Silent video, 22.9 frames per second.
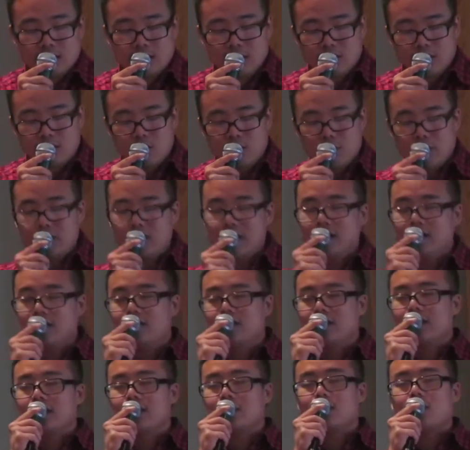Lord, we thank you
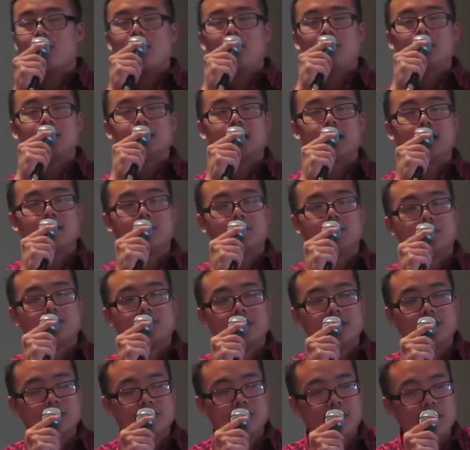that they're all attainable
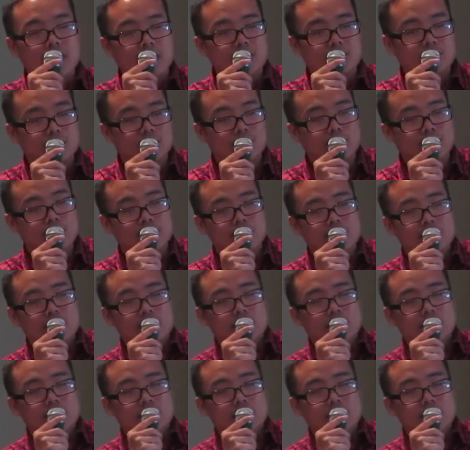in your name, Lord.